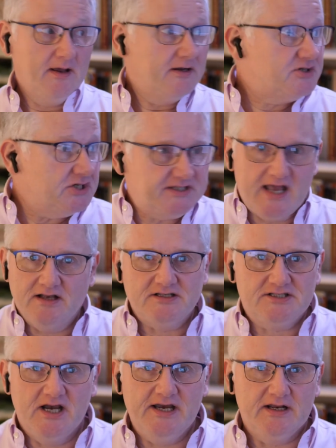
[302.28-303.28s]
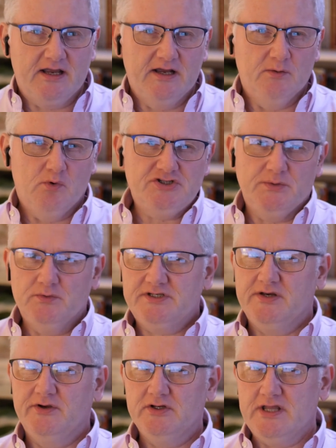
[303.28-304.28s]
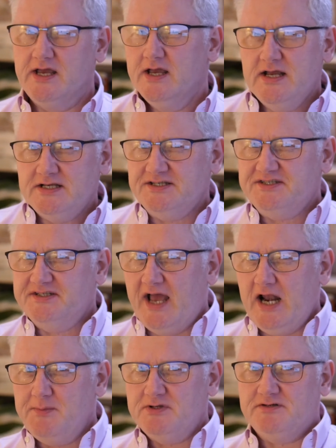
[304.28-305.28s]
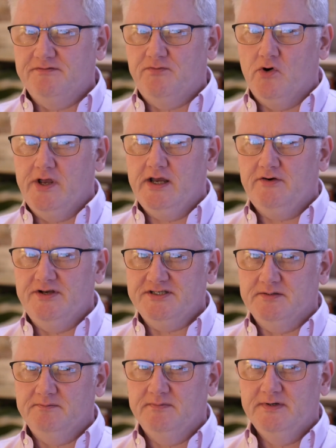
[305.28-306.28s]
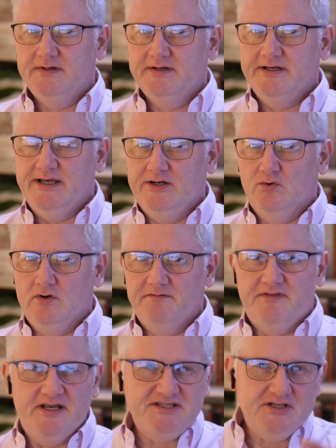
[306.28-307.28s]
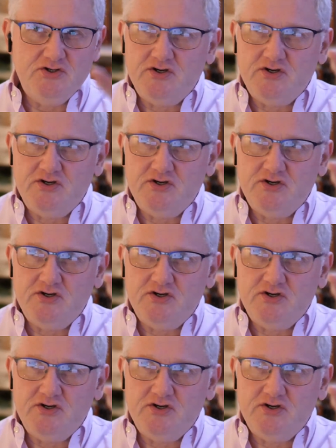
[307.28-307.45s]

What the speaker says: just outside and kind of watching what's going on there. So there's an element of voyeurism in all of this, and you